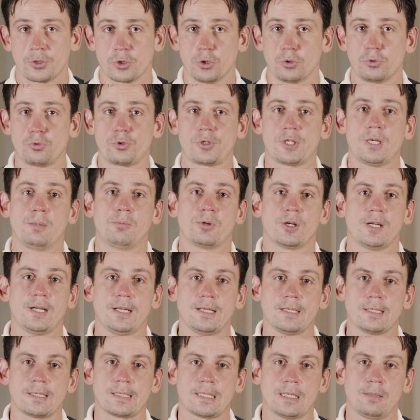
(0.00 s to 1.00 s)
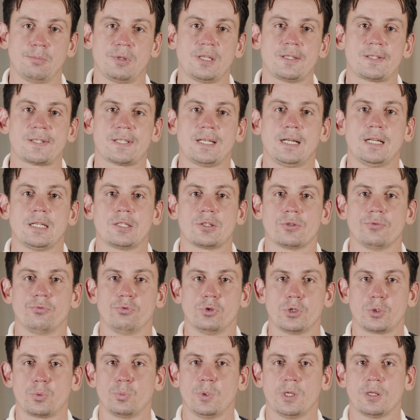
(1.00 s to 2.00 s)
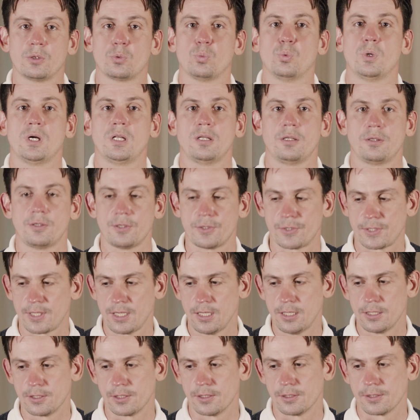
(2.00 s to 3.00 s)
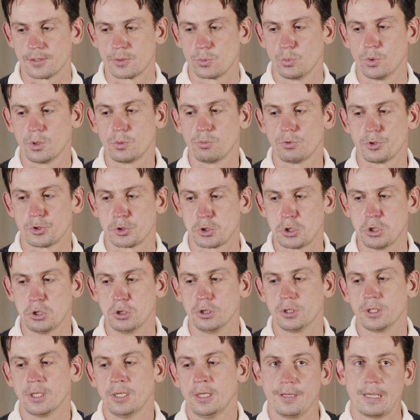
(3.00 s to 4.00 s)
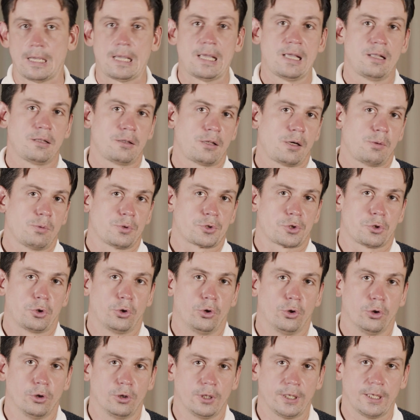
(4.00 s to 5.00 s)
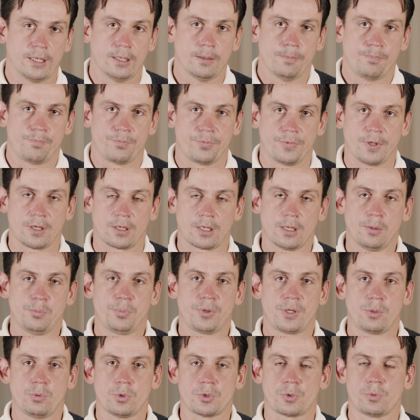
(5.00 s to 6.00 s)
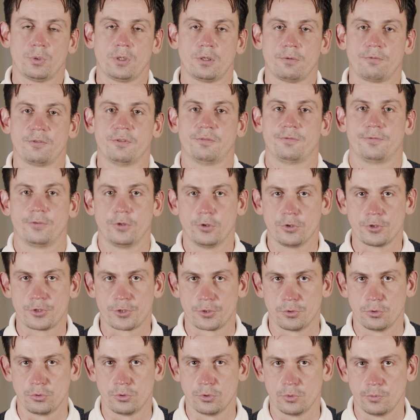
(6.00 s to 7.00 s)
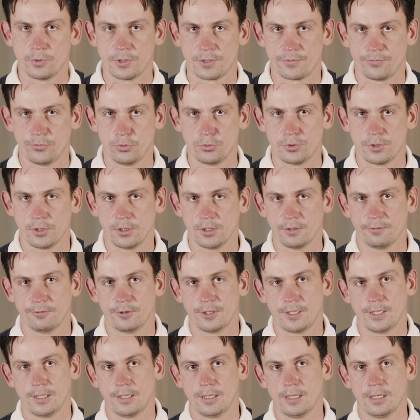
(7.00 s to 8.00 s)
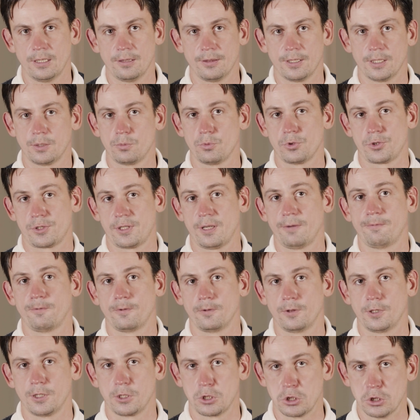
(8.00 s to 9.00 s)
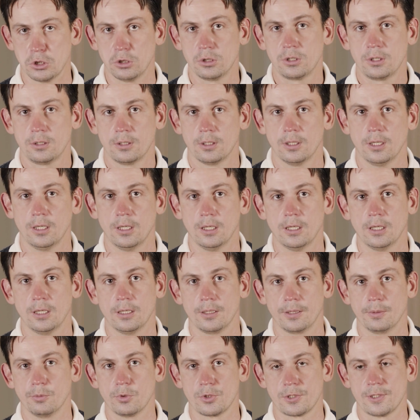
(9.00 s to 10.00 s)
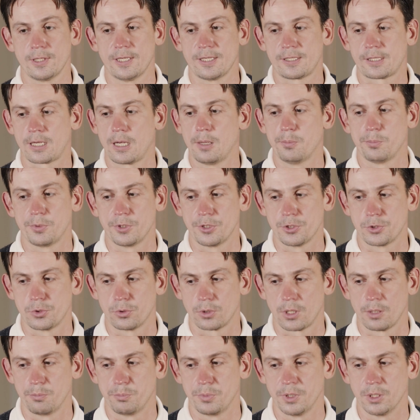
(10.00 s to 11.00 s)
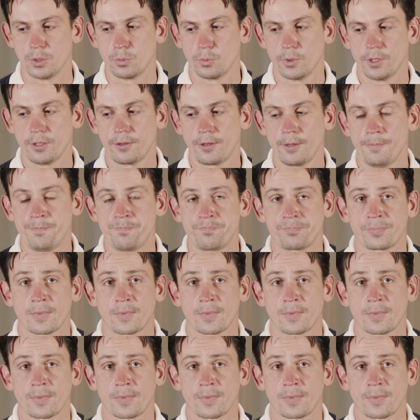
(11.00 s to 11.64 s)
So to summarize, some insights of what went well in this case and what was good. The entry was early. The company was one of the first to do with food delivery, and that was definitely good. There was less companies to compete with.